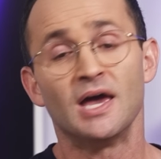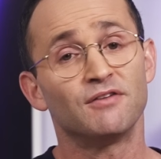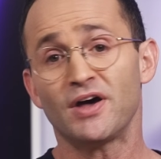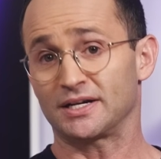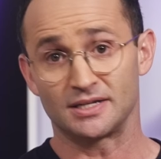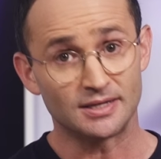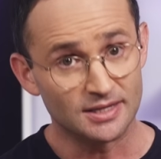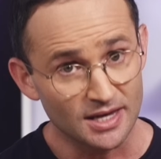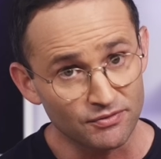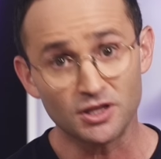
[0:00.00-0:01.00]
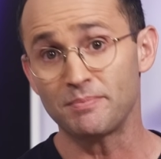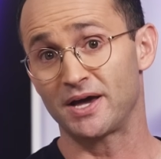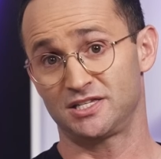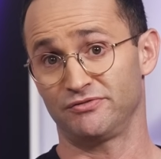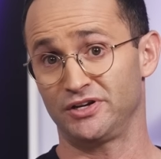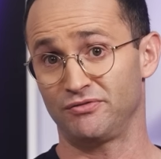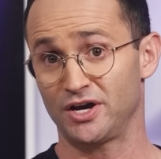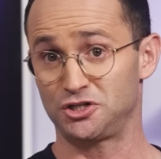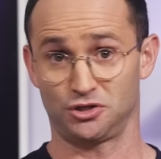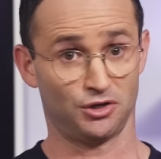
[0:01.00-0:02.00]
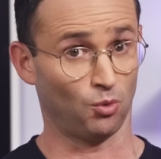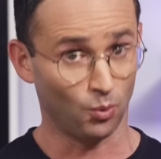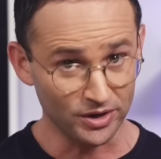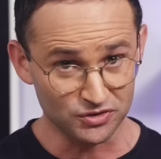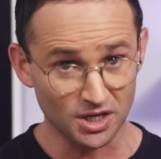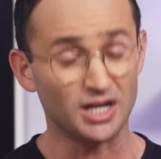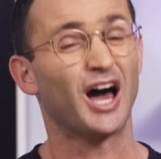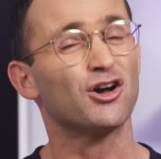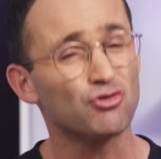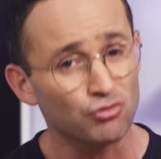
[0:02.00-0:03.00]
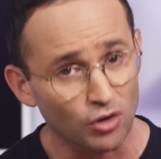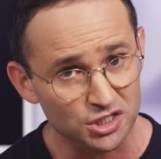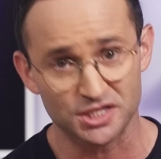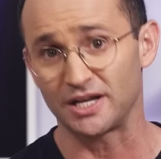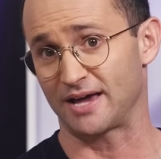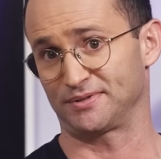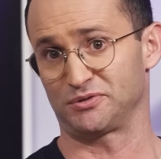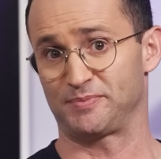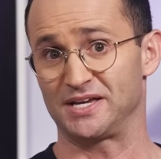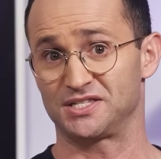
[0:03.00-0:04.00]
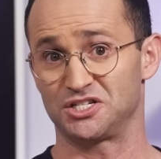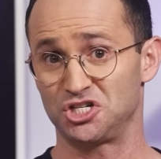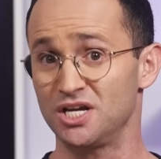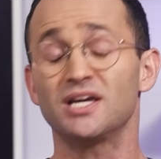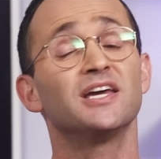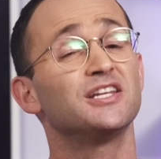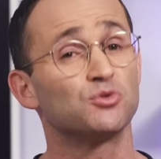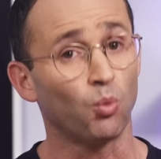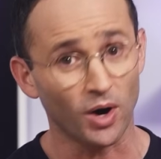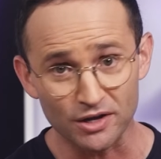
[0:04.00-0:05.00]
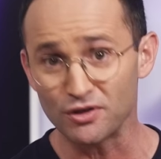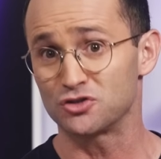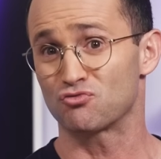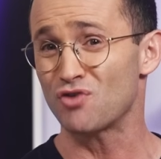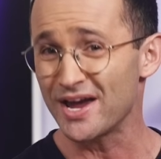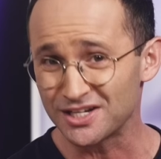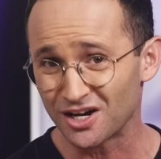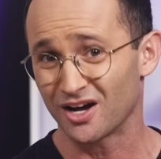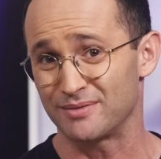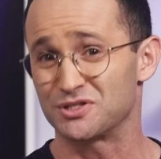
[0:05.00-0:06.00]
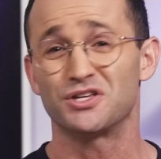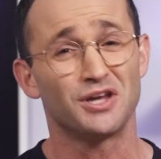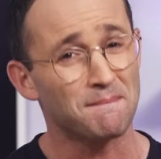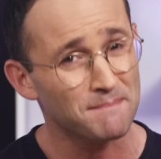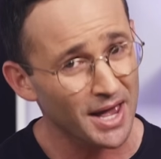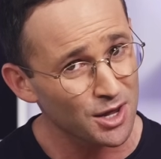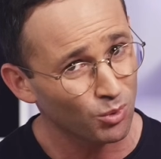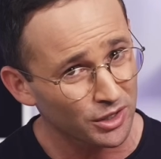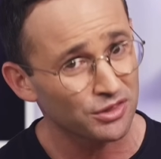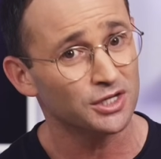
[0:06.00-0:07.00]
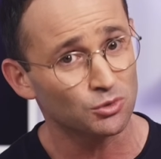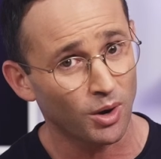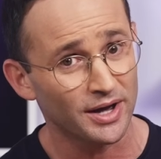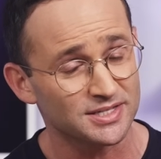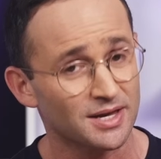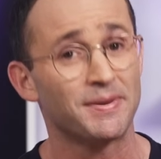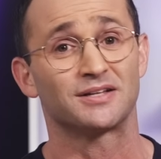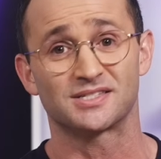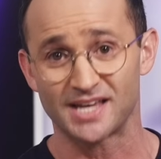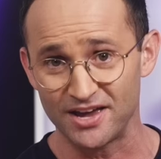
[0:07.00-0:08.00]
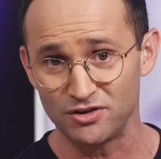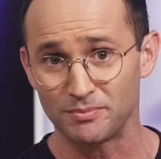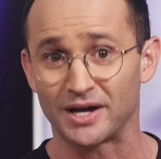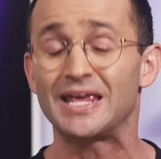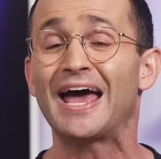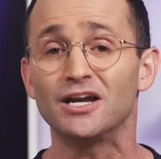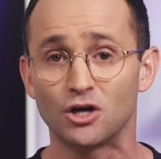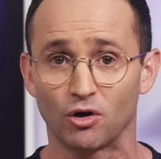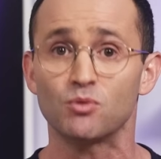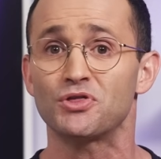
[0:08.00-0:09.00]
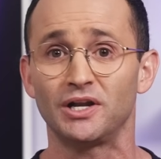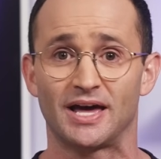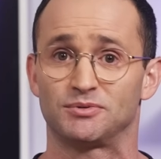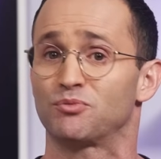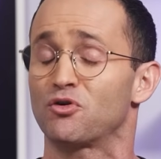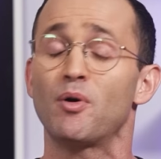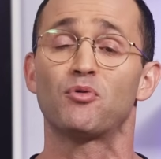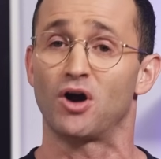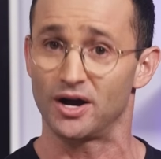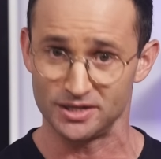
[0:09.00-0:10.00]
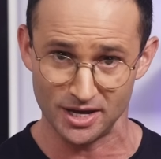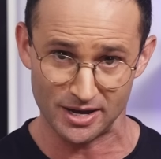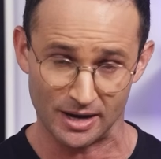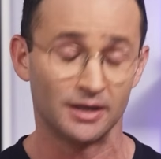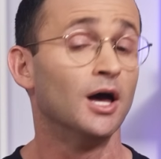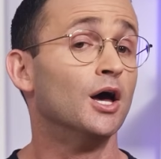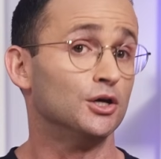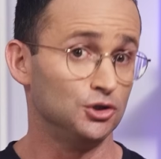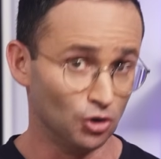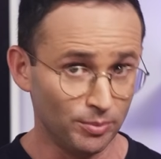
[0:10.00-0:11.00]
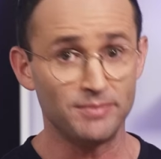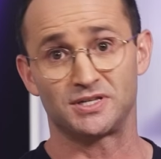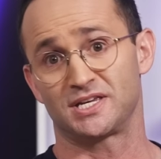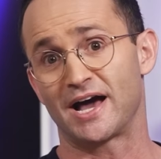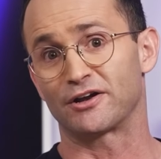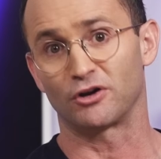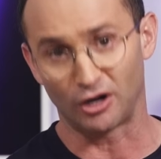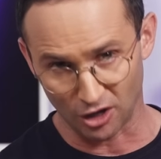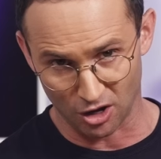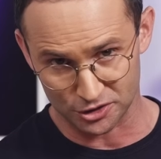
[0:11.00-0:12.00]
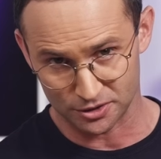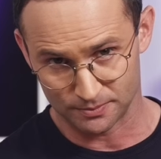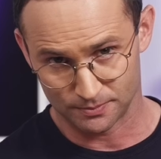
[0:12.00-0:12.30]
In fact, given the pace of innovation that we've seen across the laptop space this year, it is one of those rare times that you may want to think twice about saving money and going with a laptop from a prior year. You'll be missing out on a lot.